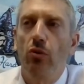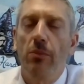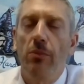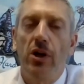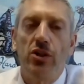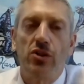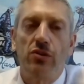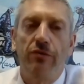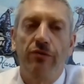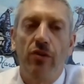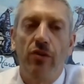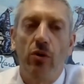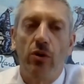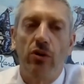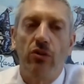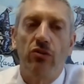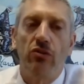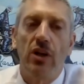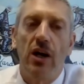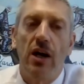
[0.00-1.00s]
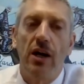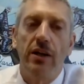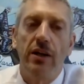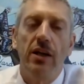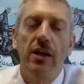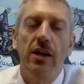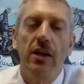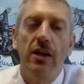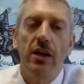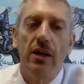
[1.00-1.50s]
much focused
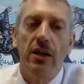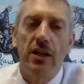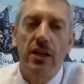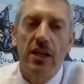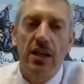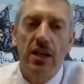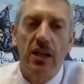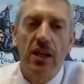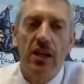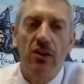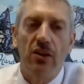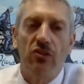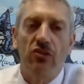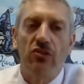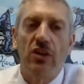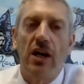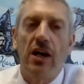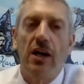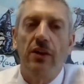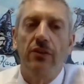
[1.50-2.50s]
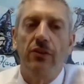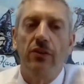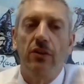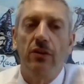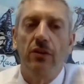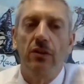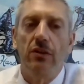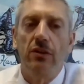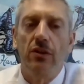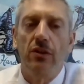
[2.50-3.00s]
on inside
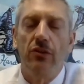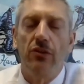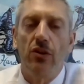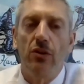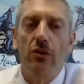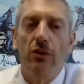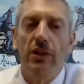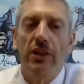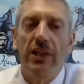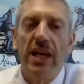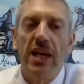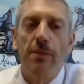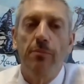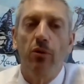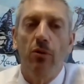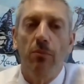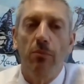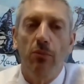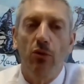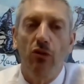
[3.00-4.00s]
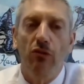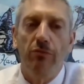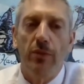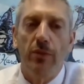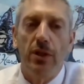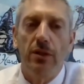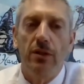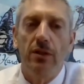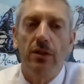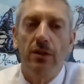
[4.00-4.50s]
the labor
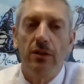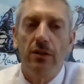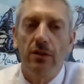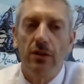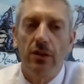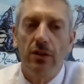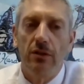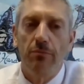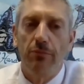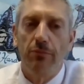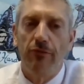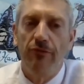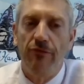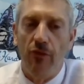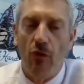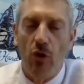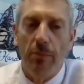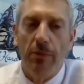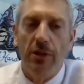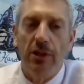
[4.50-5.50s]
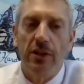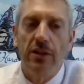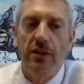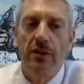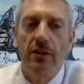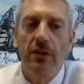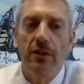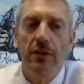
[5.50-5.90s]
movement formally.